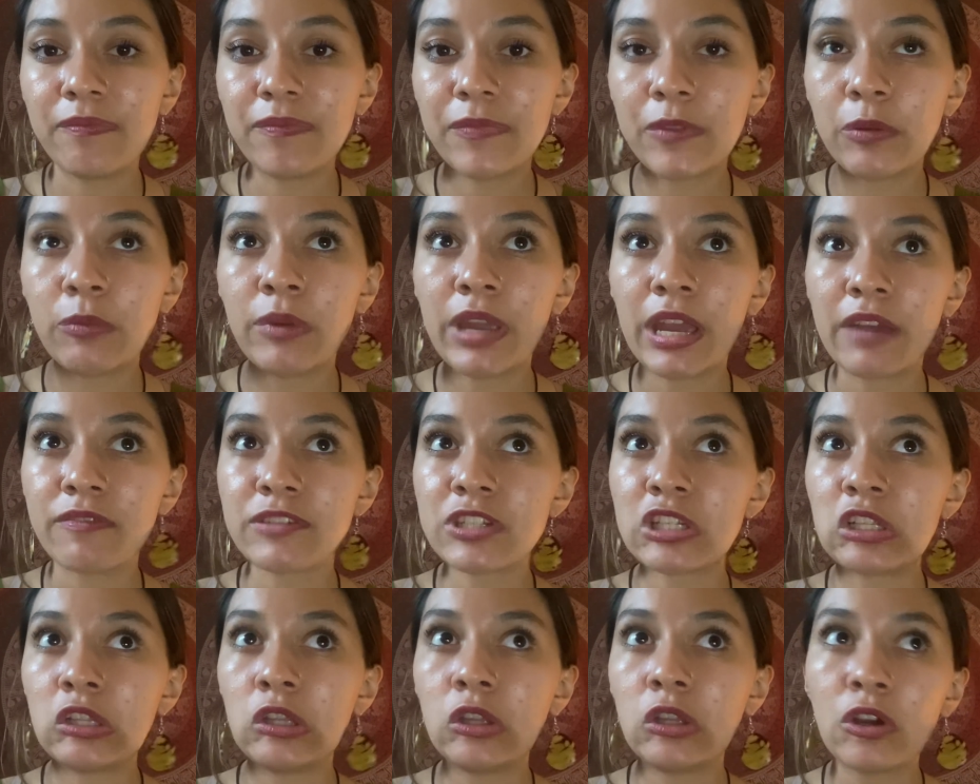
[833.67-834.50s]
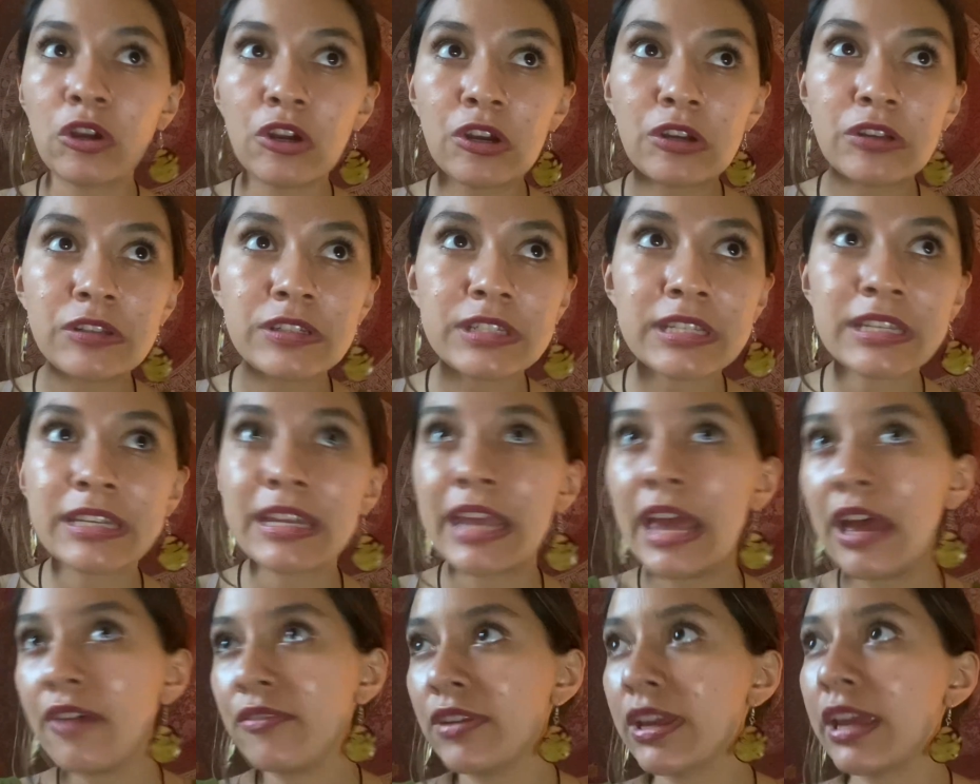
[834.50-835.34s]
We have to learn to
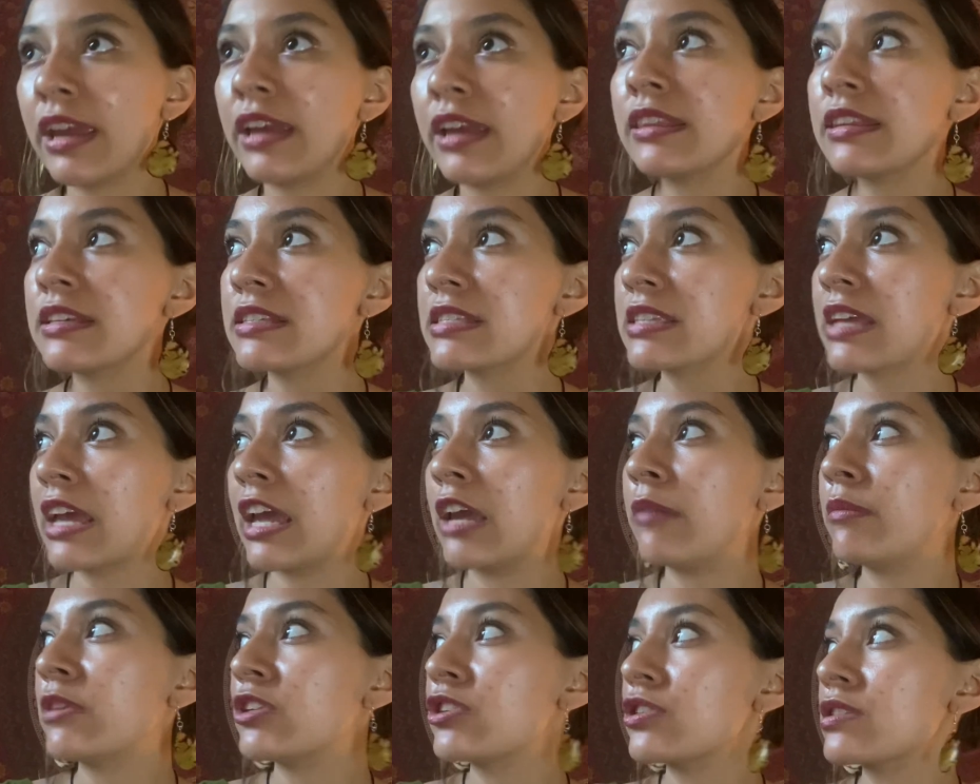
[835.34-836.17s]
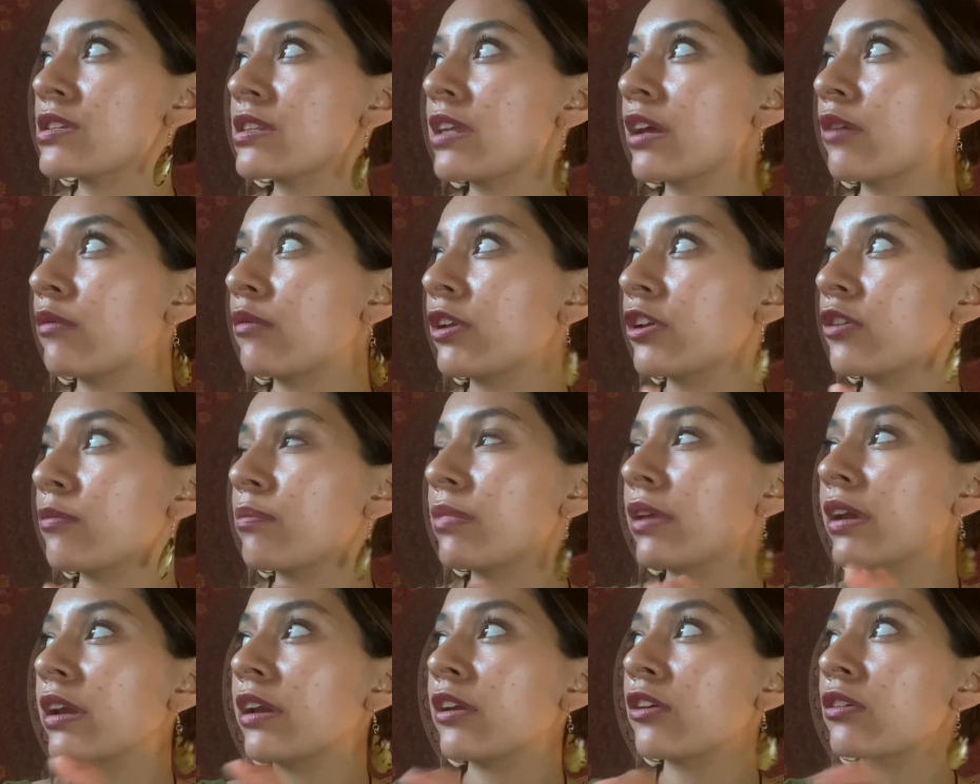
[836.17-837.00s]
navigate this game, and just like when you're
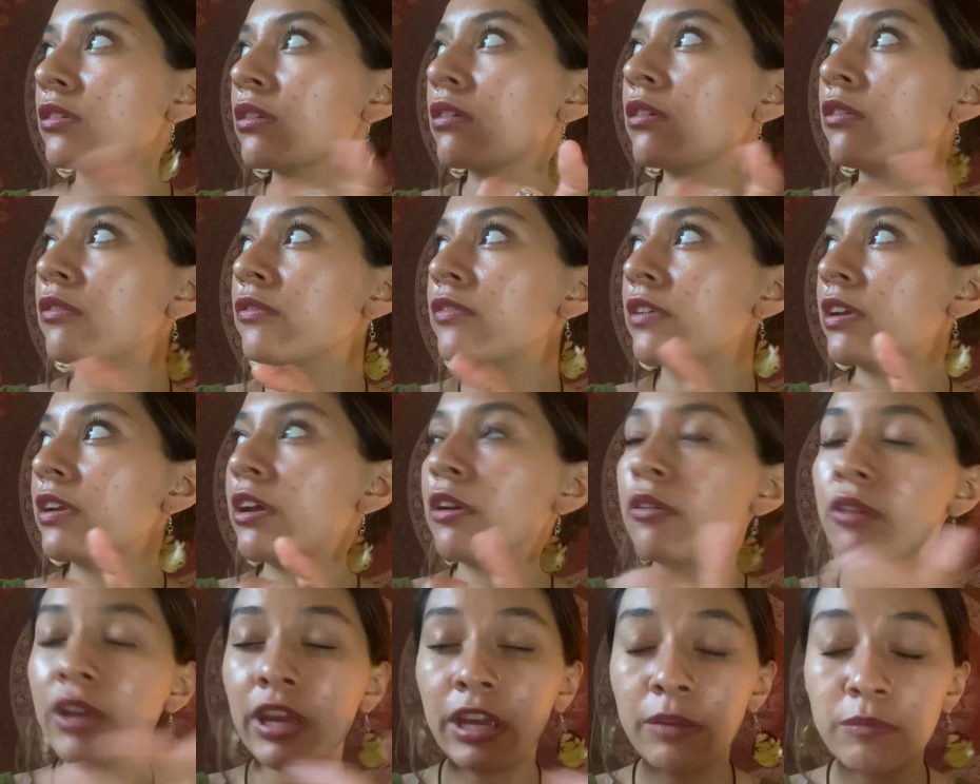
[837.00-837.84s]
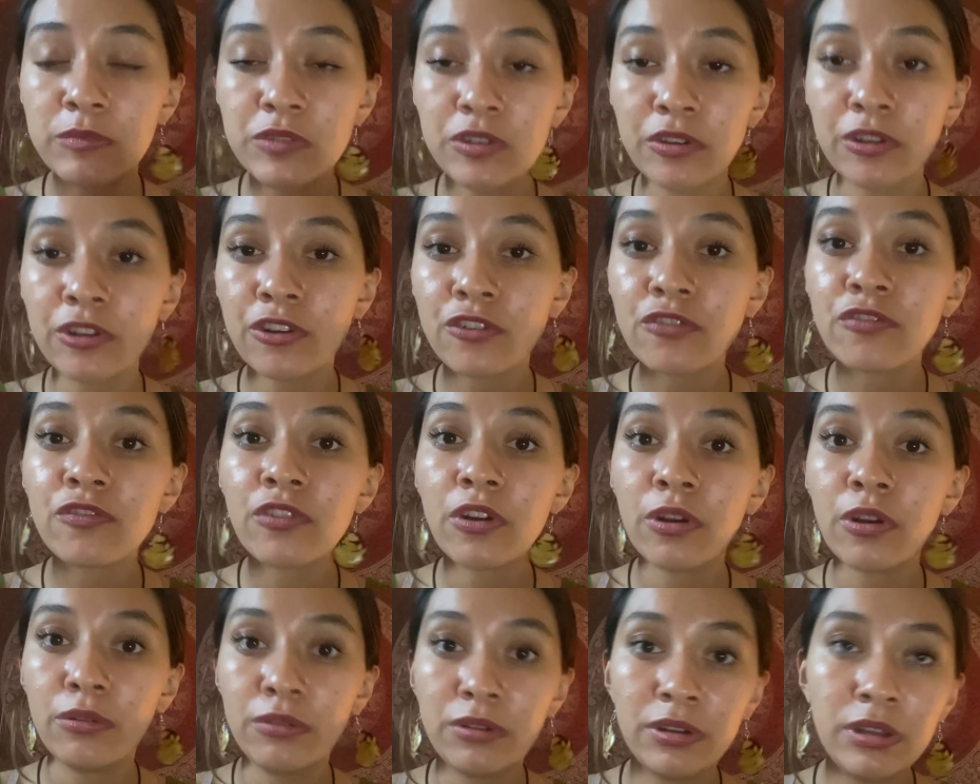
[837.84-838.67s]
playing your little video games on your
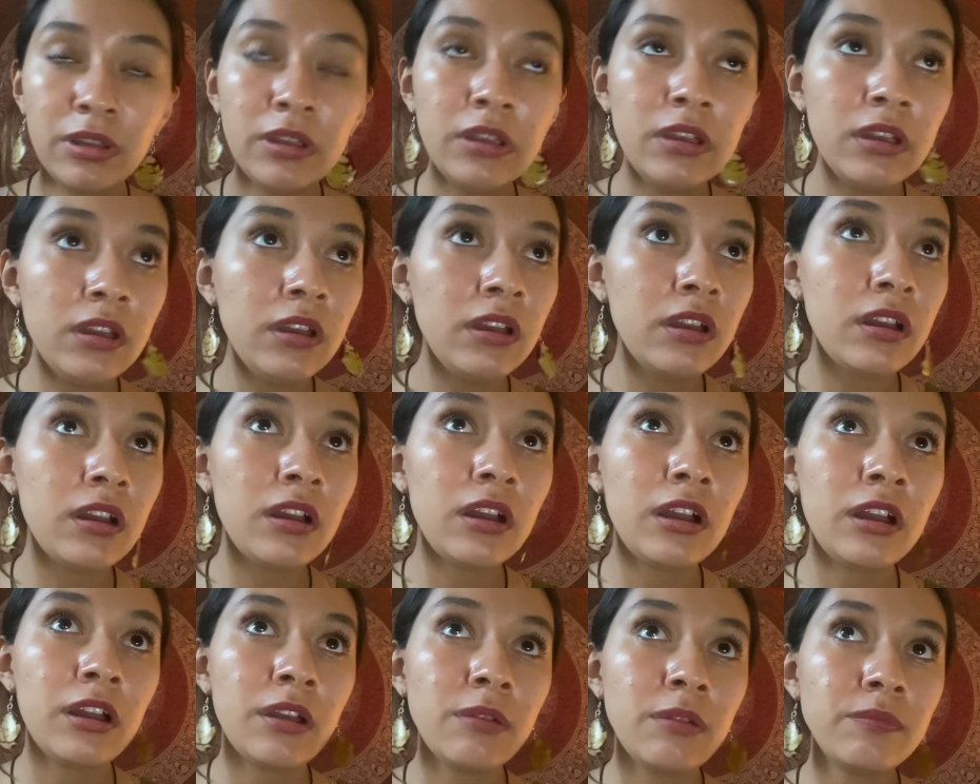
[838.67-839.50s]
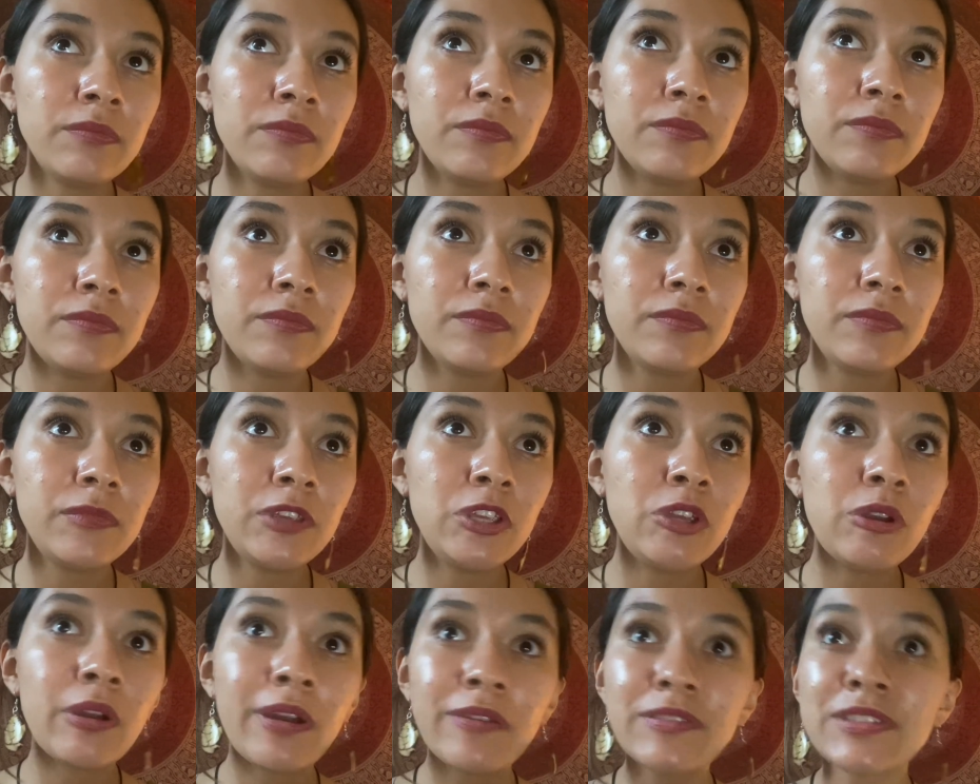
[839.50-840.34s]
phone,
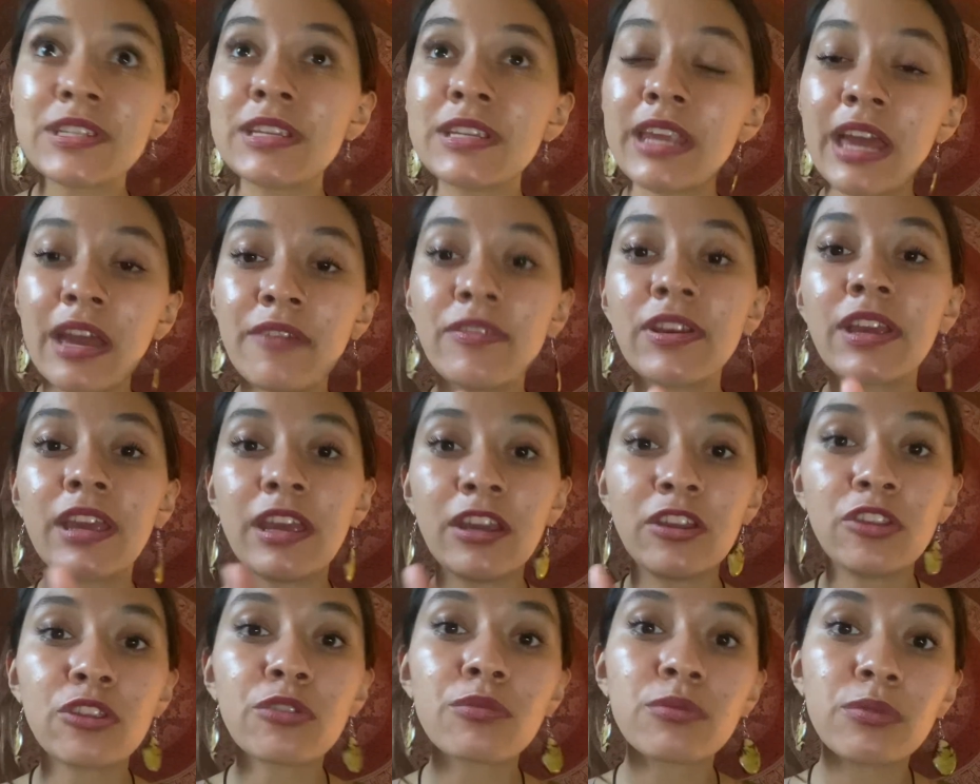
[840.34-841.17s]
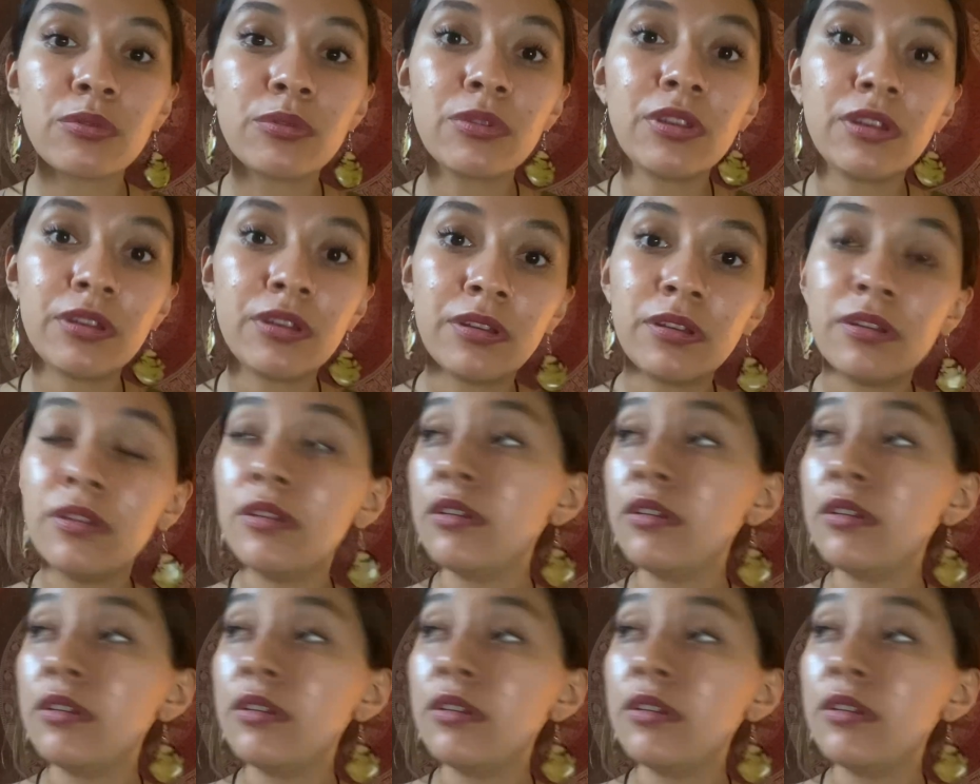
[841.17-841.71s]
you have to navigate through the